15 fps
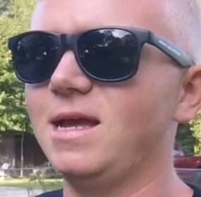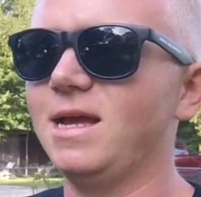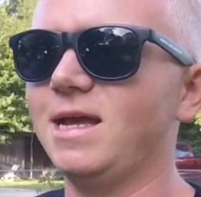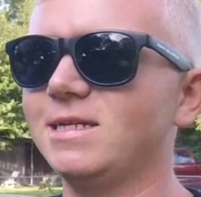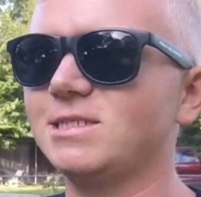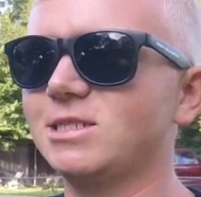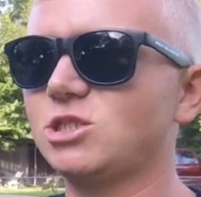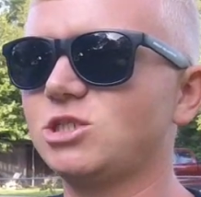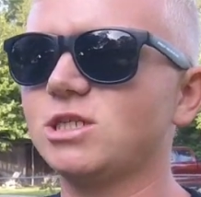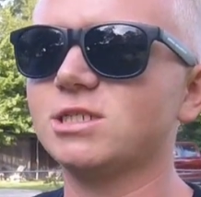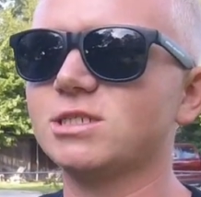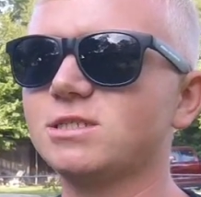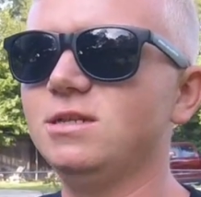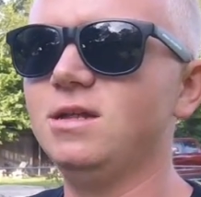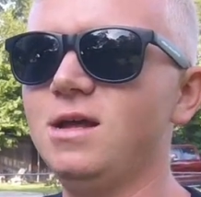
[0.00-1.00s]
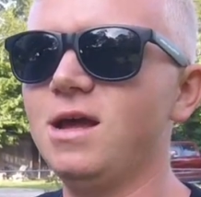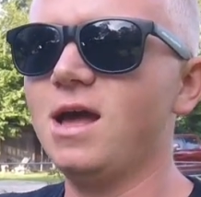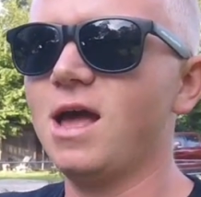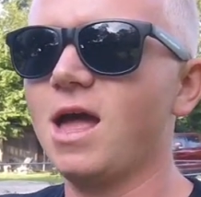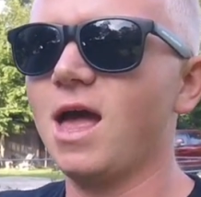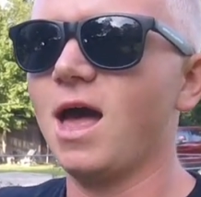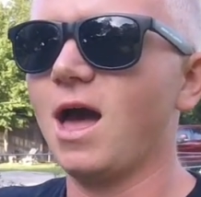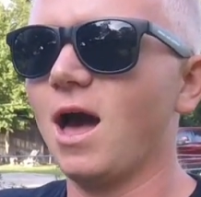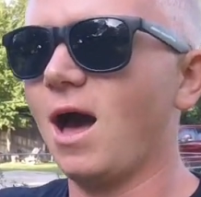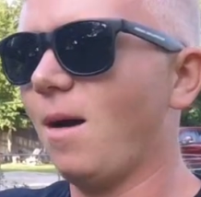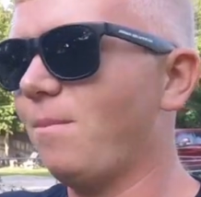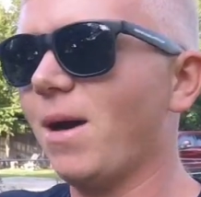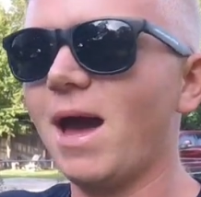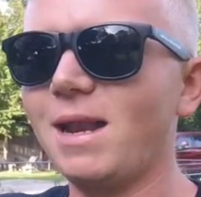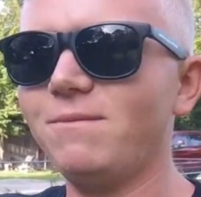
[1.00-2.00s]
is it's just a
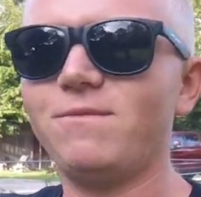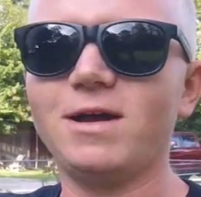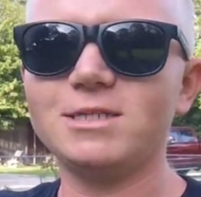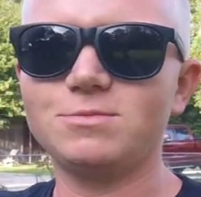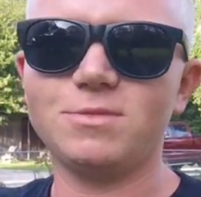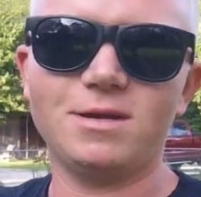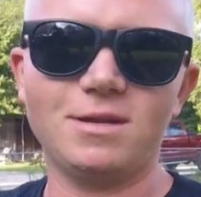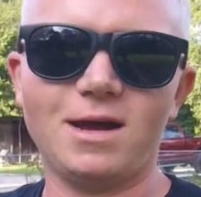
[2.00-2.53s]
bad investment.